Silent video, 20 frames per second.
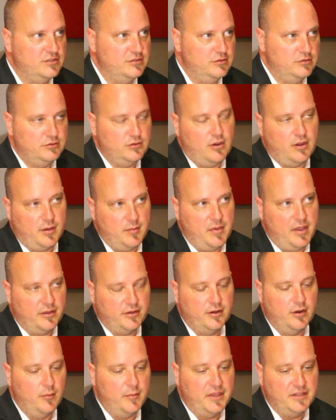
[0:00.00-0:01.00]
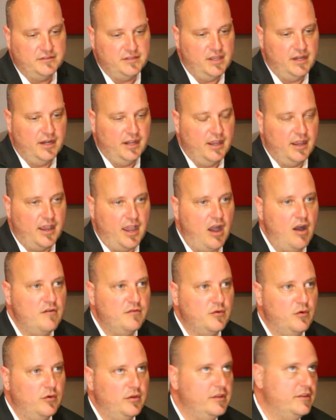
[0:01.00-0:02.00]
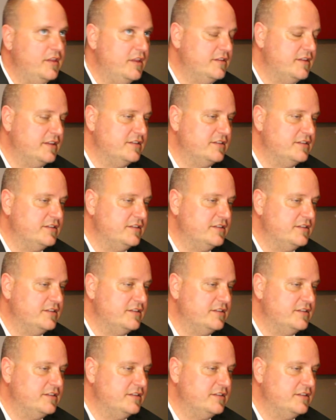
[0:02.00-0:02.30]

And you talk about maintaining a golf course.